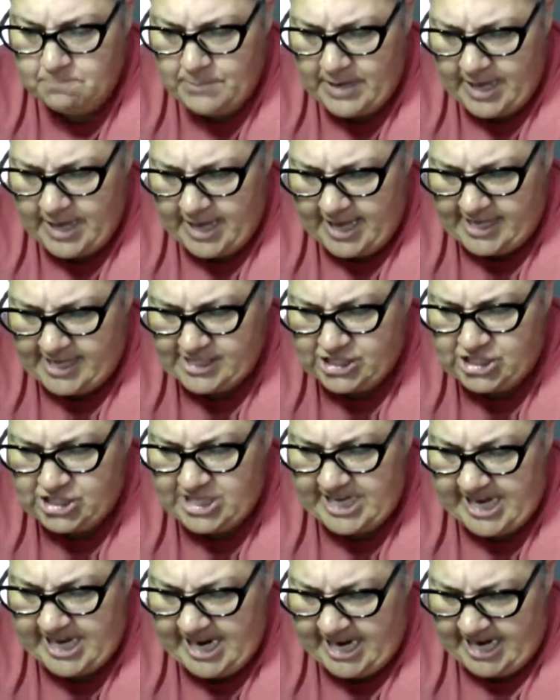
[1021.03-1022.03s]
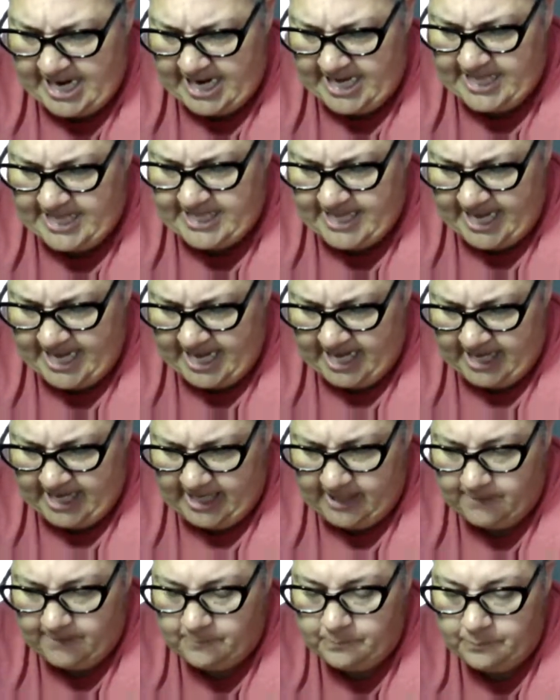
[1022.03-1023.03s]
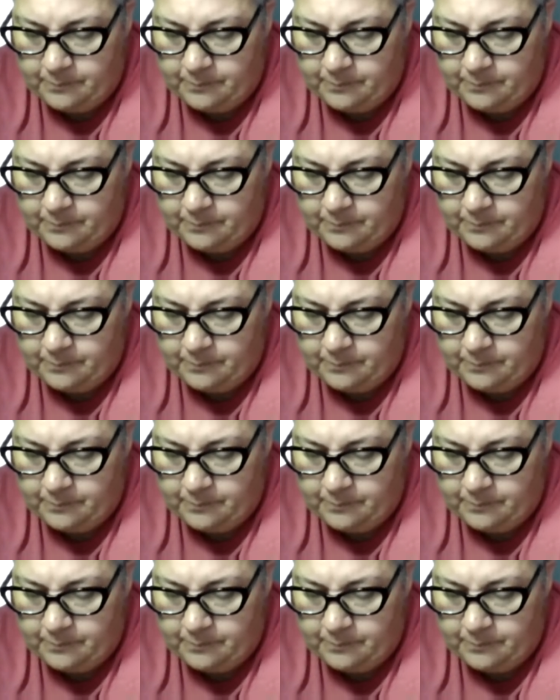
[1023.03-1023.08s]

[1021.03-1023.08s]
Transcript: missed anything?